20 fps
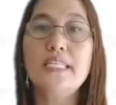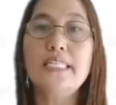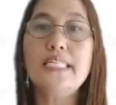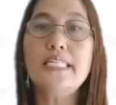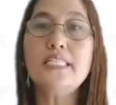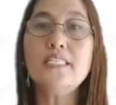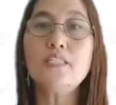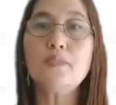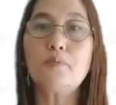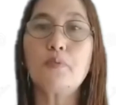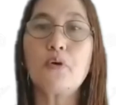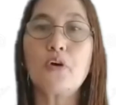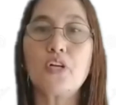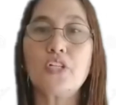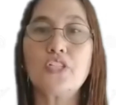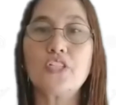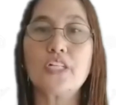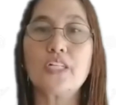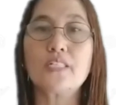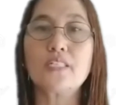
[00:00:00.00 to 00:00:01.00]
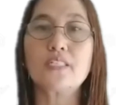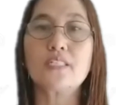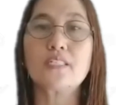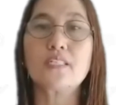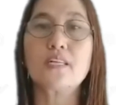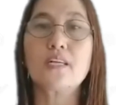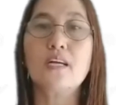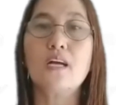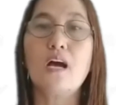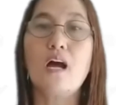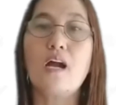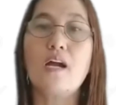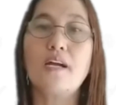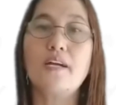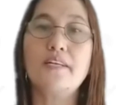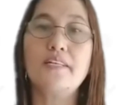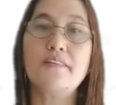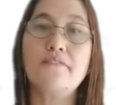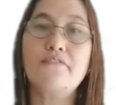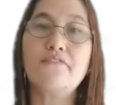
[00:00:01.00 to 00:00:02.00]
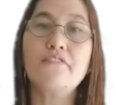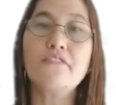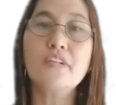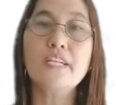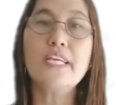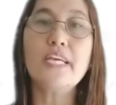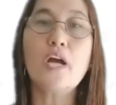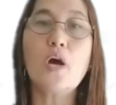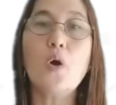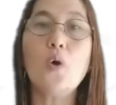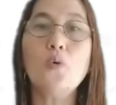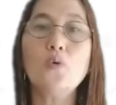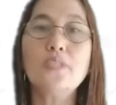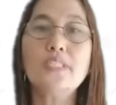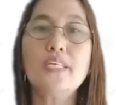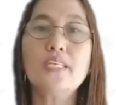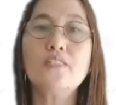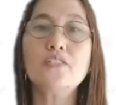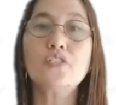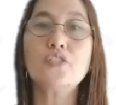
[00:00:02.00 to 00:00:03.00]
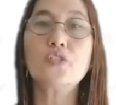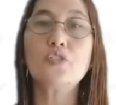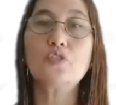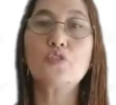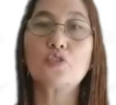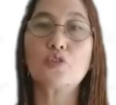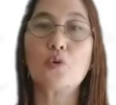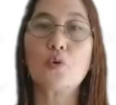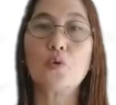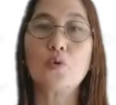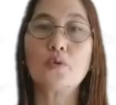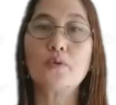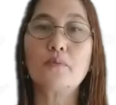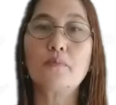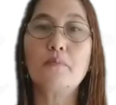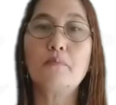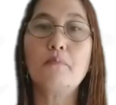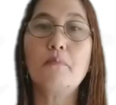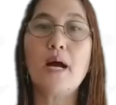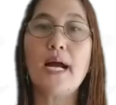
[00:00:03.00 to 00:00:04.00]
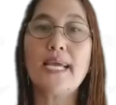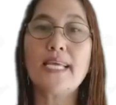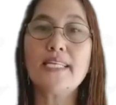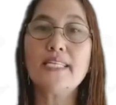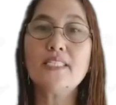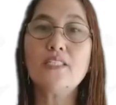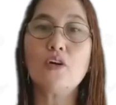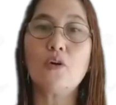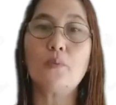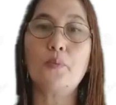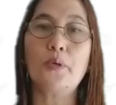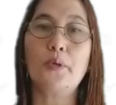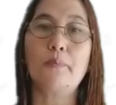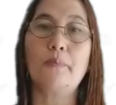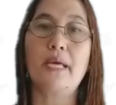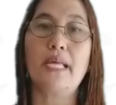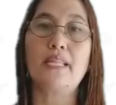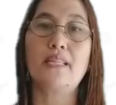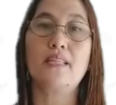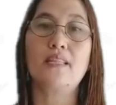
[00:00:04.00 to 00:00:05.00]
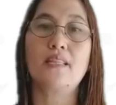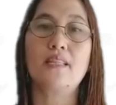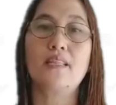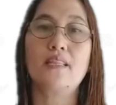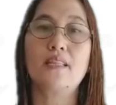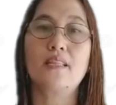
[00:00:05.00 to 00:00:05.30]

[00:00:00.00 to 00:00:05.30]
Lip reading: These projects are the fully owned and controlled by the government.